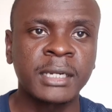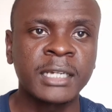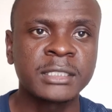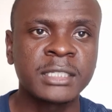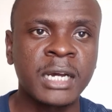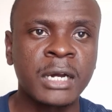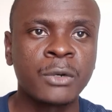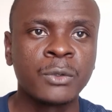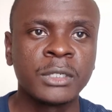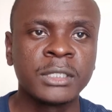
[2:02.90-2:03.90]
right
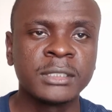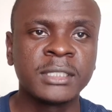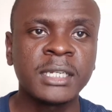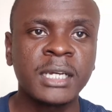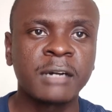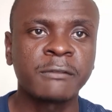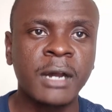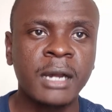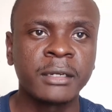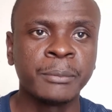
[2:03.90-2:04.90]
now, they have
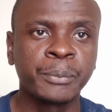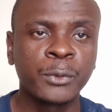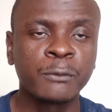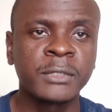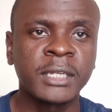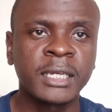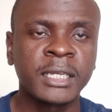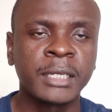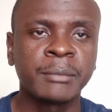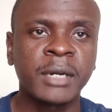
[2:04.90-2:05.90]
improved their
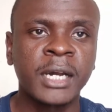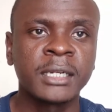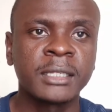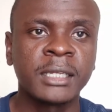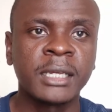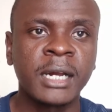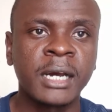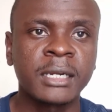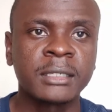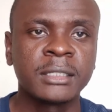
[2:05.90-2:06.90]
game and they
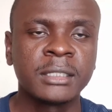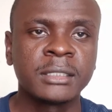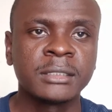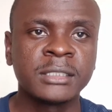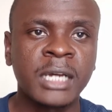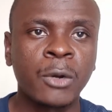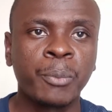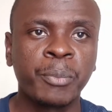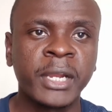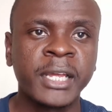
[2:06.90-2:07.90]
are
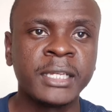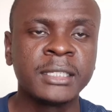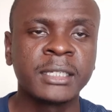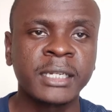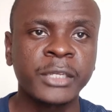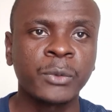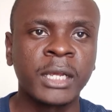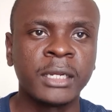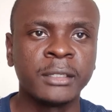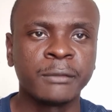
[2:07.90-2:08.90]
now playing
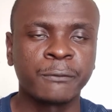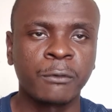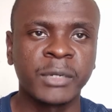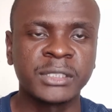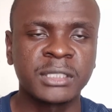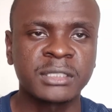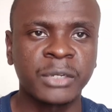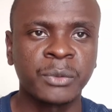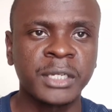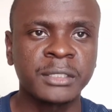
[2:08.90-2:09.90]
regularly for Manchester
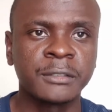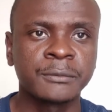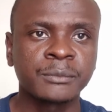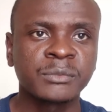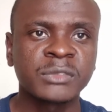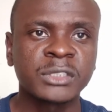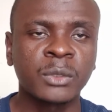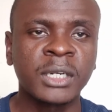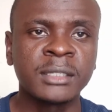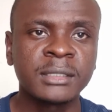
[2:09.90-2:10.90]
United.
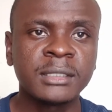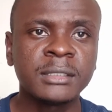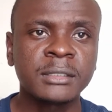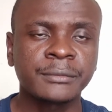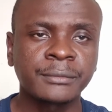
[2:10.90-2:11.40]
So I think